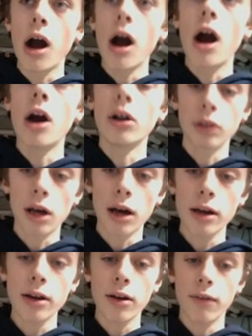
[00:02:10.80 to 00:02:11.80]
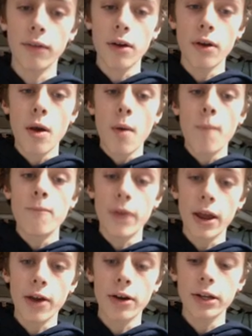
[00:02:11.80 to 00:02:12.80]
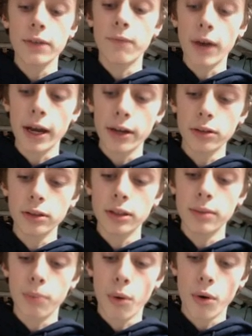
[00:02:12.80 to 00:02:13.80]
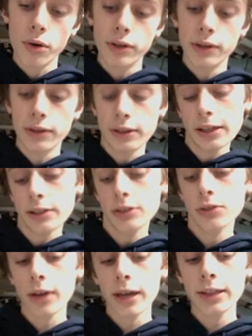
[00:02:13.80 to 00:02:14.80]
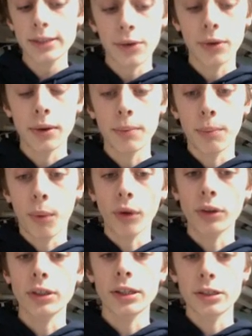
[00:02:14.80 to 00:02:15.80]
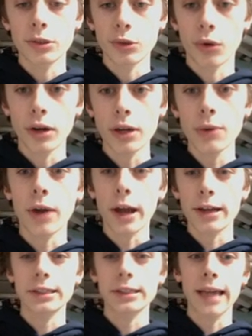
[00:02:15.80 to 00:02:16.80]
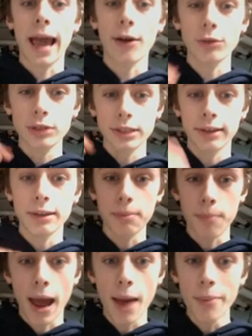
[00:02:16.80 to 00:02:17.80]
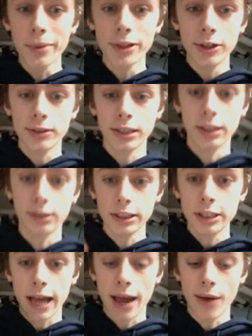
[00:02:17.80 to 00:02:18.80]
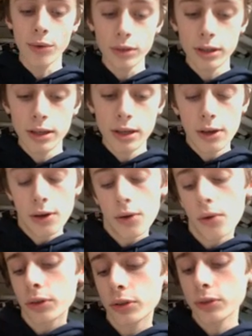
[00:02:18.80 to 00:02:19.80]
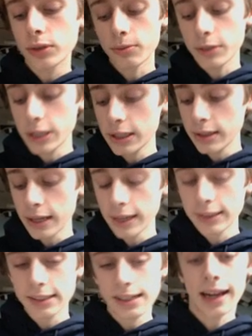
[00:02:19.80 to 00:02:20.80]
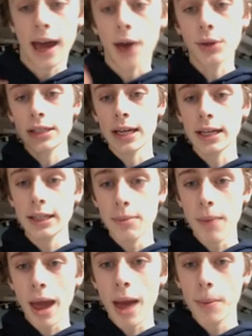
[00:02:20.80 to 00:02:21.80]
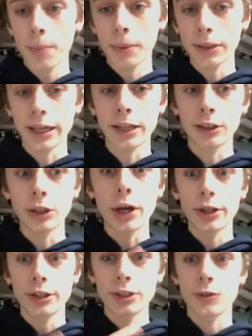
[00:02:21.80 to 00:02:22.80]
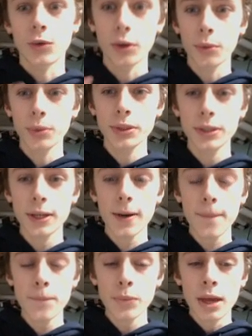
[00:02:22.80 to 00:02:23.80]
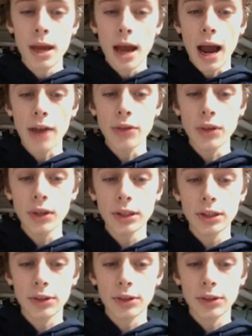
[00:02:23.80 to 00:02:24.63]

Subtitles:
a lot of very vital, important Easter eggs that were important to the story were actually outside the map, and you had to glitch out or do some cheat thing to get outside of the map, but like a lot of the story was there. I think that